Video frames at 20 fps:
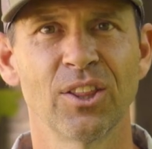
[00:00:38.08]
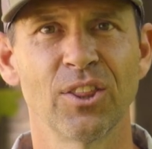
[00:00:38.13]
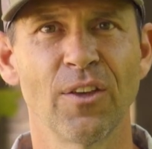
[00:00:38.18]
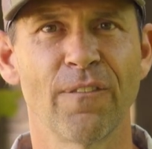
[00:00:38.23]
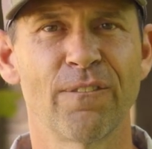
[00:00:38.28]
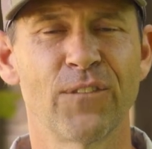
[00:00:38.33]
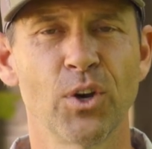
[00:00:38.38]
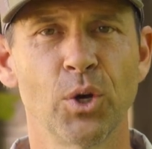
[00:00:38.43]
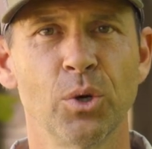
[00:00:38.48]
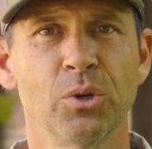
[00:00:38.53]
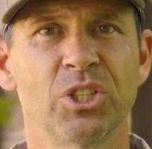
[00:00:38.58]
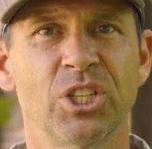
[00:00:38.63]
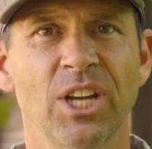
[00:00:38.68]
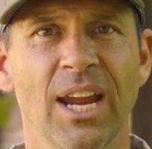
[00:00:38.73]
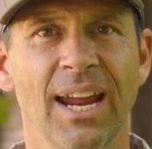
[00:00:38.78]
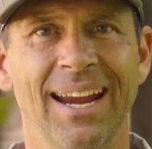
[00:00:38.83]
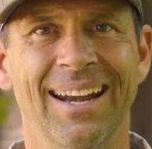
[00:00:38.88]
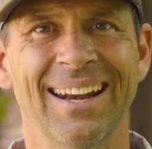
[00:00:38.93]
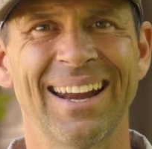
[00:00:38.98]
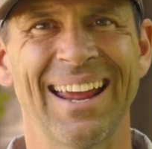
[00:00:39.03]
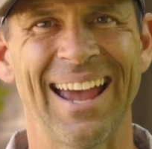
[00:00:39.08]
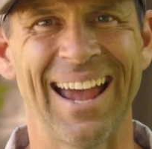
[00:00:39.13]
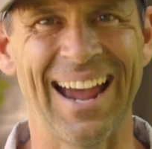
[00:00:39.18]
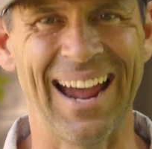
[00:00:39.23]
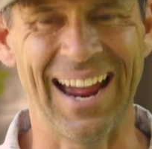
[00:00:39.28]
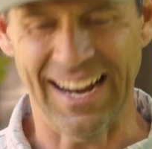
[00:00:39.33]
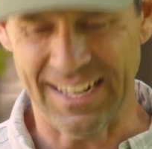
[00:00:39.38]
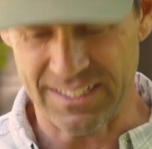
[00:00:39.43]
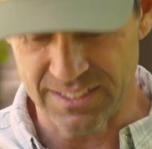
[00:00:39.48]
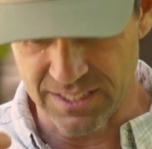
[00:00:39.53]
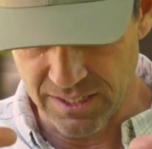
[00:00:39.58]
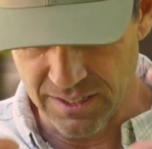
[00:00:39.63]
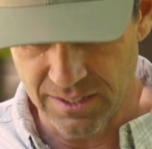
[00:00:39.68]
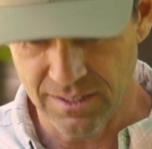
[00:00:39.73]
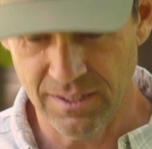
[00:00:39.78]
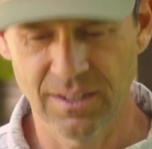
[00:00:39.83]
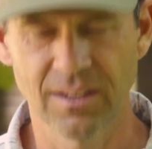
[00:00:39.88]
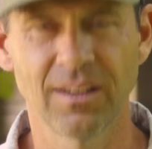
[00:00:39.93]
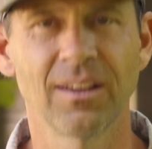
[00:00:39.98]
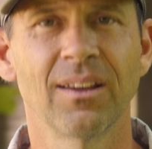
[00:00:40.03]
the food chain at
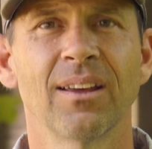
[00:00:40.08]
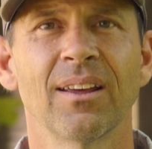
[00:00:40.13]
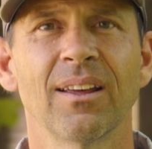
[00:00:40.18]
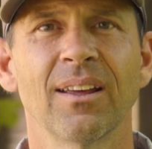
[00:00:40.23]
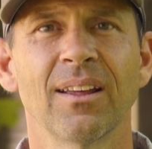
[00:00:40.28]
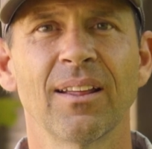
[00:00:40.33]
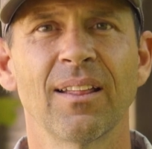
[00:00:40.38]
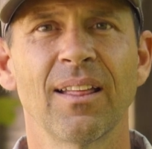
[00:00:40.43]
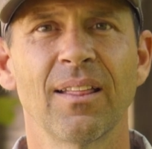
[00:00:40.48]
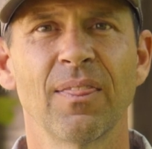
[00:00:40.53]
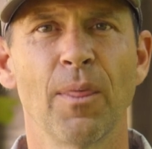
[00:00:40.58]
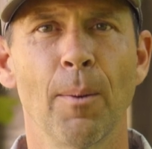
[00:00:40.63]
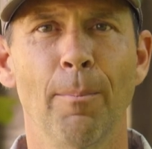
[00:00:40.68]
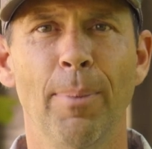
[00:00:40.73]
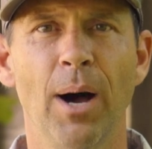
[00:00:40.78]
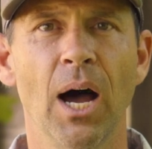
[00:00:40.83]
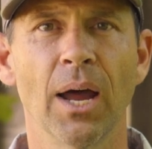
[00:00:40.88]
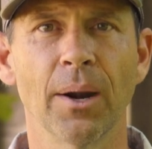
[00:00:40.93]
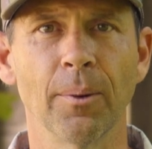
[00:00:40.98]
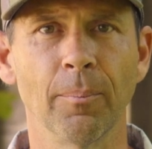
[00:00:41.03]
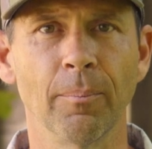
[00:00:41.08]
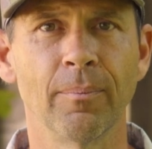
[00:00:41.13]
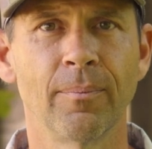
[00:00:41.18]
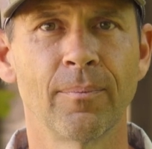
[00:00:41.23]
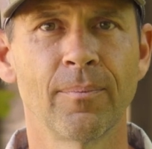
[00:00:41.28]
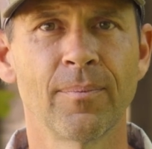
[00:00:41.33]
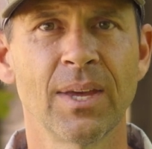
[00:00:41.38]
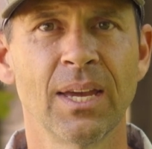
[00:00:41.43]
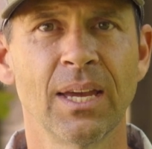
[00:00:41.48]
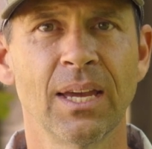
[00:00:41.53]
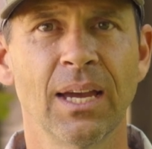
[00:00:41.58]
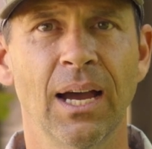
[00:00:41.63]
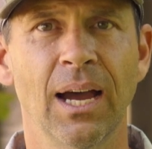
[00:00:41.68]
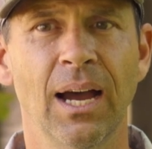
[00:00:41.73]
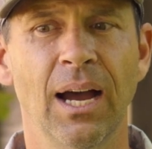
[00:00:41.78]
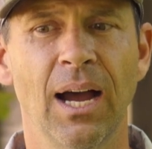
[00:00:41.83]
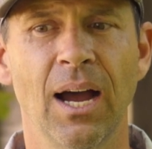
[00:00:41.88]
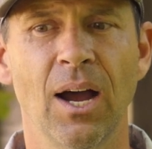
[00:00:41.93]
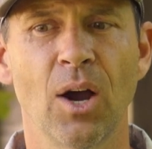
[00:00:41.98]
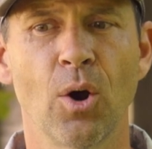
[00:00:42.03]
the bottom.
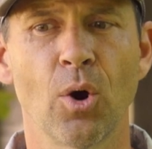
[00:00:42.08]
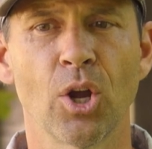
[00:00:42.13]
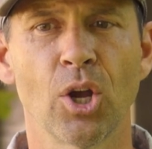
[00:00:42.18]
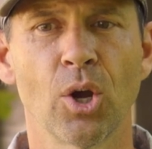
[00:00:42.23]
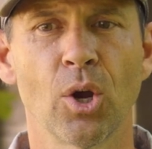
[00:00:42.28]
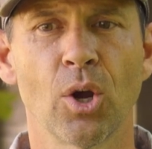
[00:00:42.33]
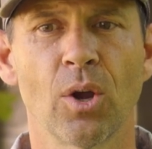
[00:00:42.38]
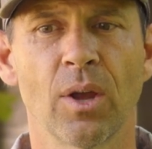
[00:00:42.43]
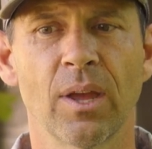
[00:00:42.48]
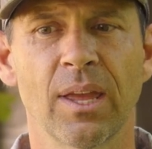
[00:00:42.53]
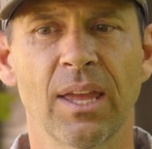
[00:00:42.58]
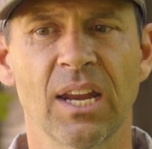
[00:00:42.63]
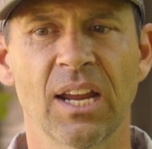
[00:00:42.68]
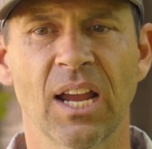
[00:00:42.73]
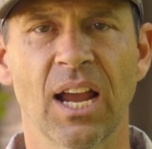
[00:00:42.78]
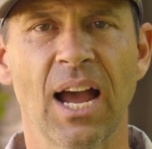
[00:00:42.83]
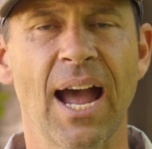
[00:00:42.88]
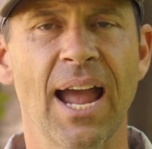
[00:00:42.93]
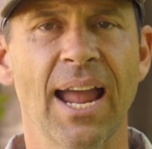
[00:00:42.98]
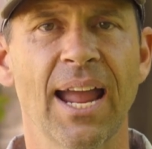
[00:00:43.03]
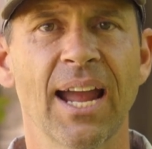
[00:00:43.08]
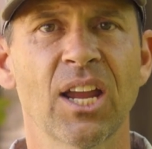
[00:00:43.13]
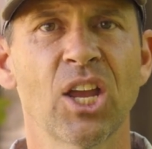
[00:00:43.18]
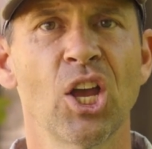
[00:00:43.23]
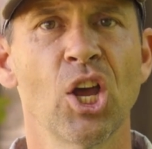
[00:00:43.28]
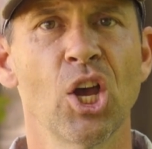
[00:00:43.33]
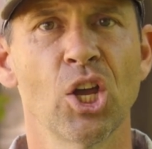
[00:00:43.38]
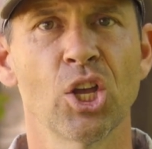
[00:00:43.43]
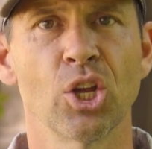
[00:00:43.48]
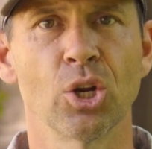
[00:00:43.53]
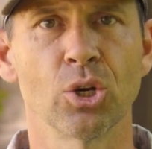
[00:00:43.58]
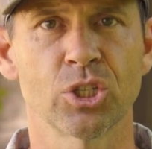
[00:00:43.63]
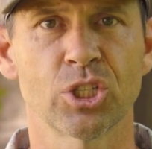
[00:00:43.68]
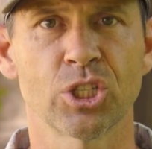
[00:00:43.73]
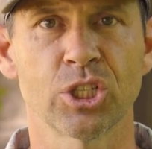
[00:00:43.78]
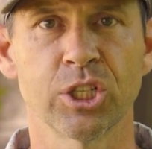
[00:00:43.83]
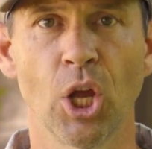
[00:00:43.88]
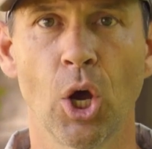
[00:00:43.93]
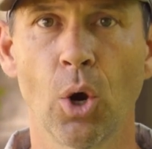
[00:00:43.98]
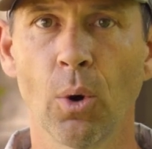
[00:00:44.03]
Uh, in a kayak, you're
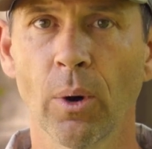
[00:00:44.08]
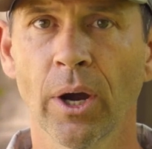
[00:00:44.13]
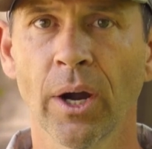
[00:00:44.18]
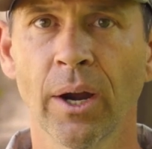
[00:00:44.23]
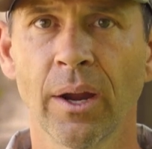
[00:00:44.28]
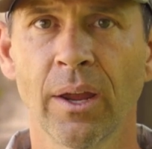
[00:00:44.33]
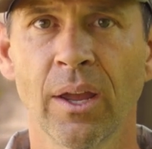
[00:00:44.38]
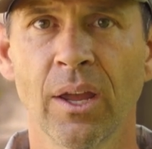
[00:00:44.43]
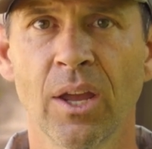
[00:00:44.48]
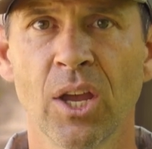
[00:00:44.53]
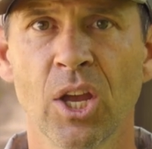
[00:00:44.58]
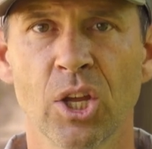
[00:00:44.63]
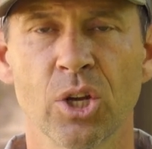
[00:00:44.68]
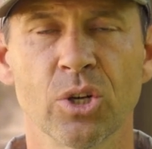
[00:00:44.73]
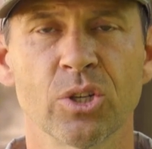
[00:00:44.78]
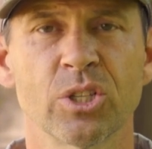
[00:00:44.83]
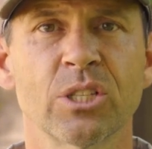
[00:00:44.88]
slower, you're